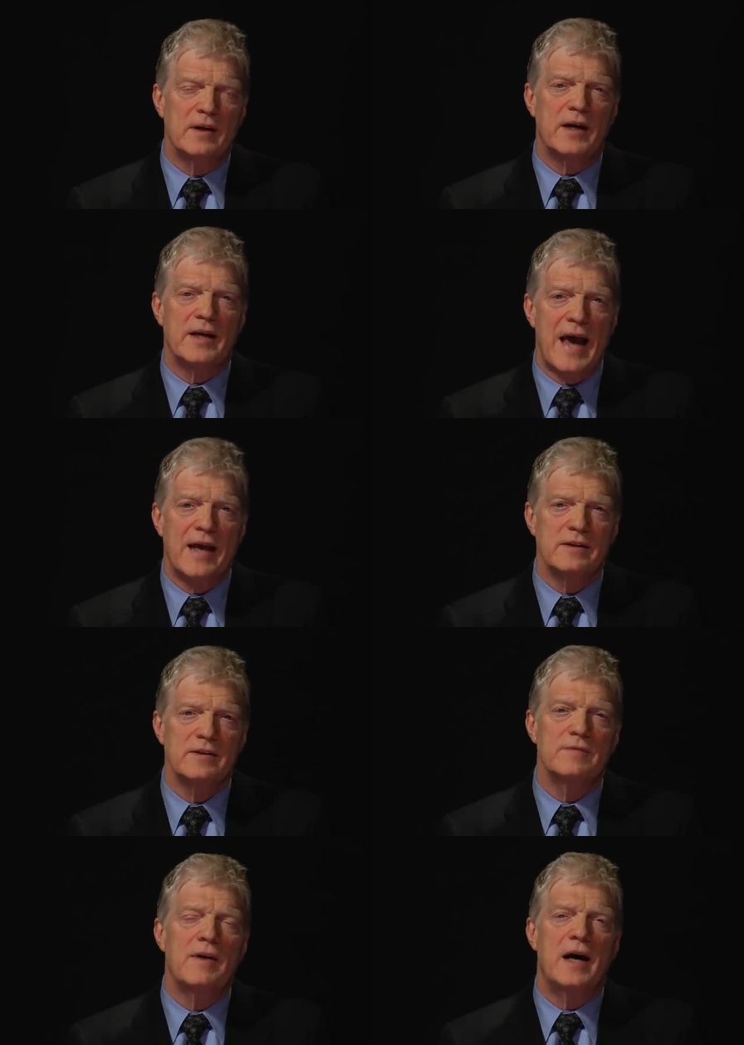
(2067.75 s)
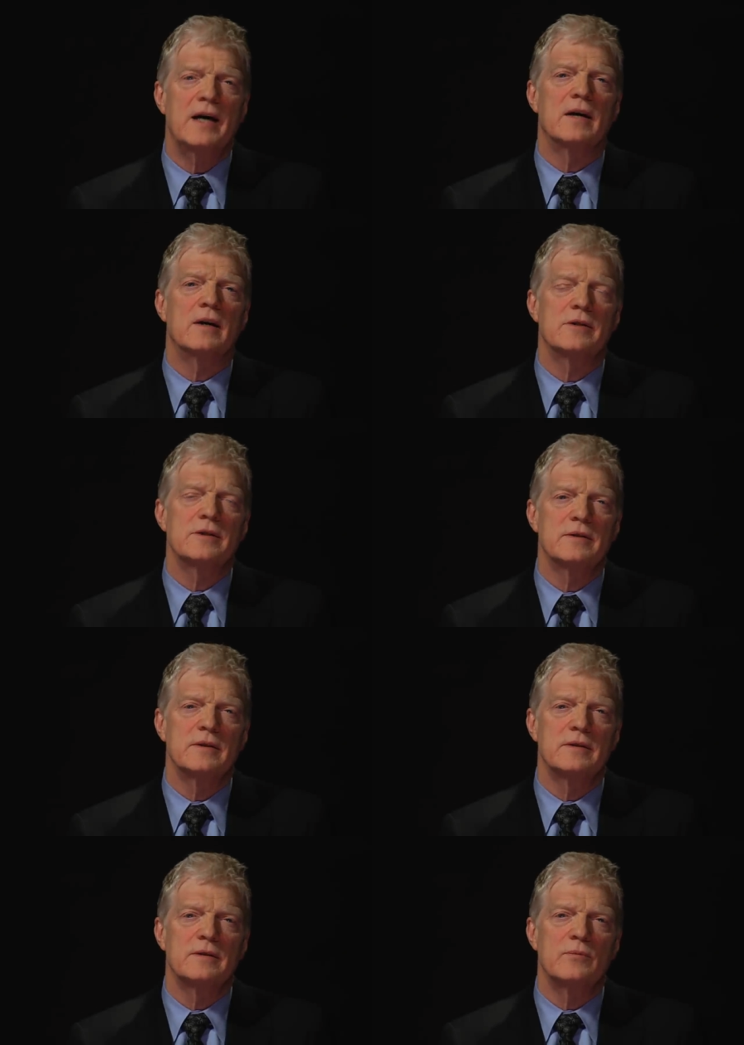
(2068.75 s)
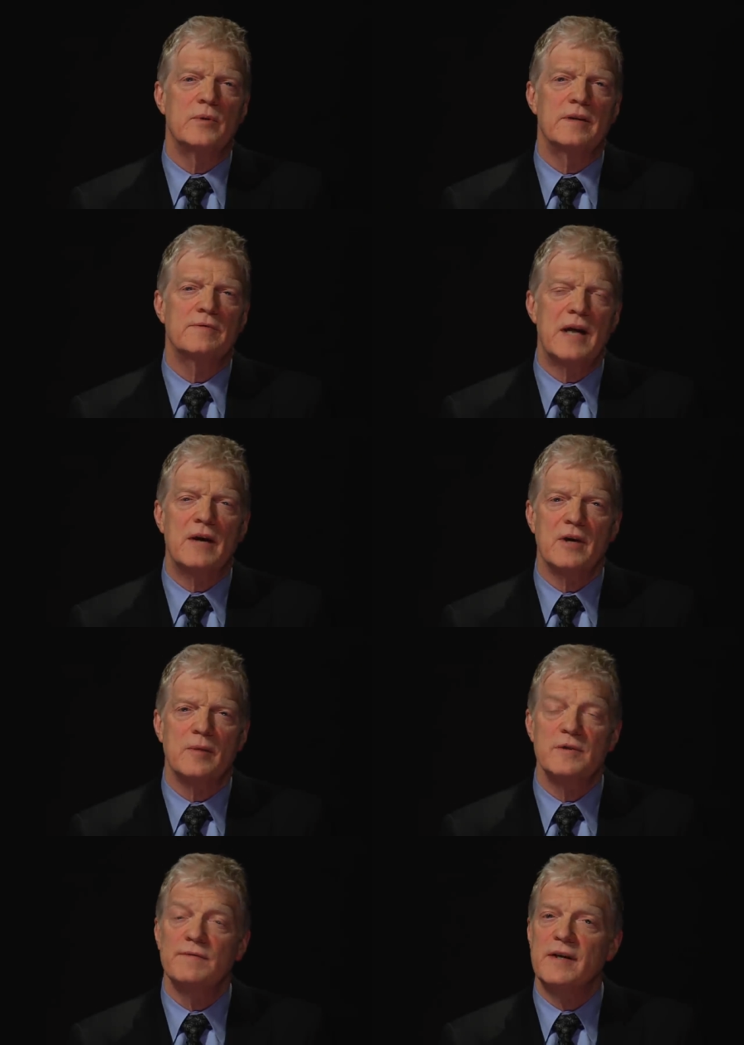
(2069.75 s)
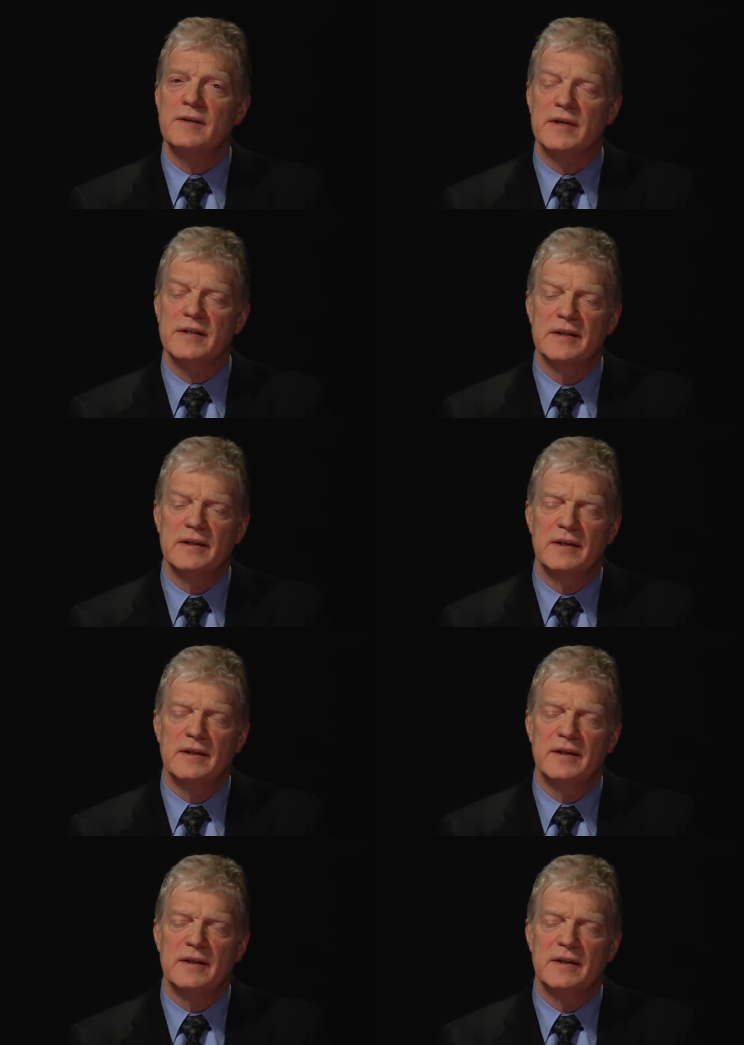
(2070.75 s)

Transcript: a canon of high art that we have now come to venerate.